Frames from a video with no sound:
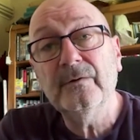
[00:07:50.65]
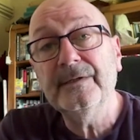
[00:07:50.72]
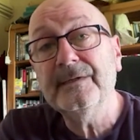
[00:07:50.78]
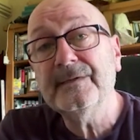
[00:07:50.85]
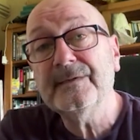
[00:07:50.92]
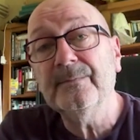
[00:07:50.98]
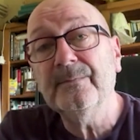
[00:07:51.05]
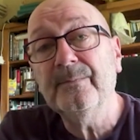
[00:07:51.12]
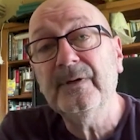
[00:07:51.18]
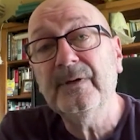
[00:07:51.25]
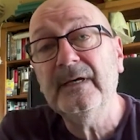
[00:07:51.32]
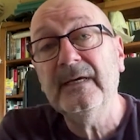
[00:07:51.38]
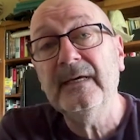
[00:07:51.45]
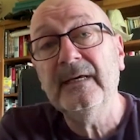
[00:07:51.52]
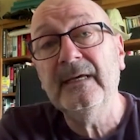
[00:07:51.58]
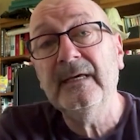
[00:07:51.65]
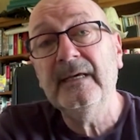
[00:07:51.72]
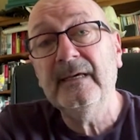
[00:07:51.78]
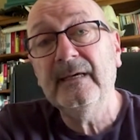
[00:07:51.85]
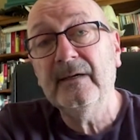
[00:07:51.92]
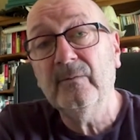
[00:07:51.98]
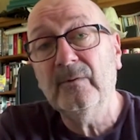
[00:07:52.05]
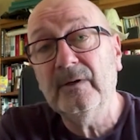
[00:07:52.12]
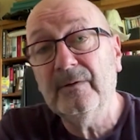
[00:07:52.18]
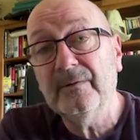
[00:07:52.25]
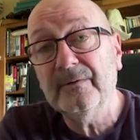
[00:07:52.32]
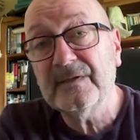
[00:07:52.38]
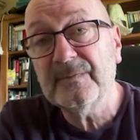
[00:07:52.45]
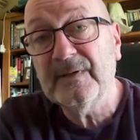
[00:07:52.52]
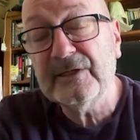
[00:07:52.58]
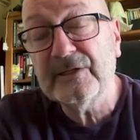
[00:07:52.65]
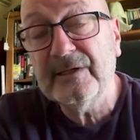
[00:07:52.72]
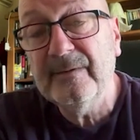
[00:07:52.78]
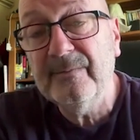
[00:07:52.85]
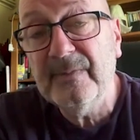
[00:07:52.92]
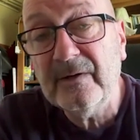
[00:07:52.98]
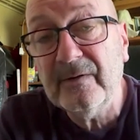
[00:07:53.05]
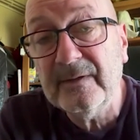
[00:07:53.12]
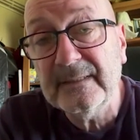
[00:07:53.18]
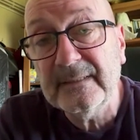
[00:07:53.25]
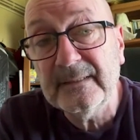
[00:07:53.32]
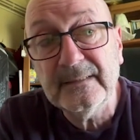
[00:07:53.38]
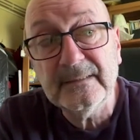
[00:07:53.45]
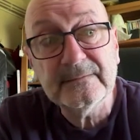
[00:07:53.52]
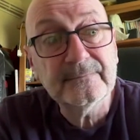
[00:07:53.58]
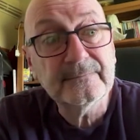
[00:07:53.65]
and it's a big world, especially America.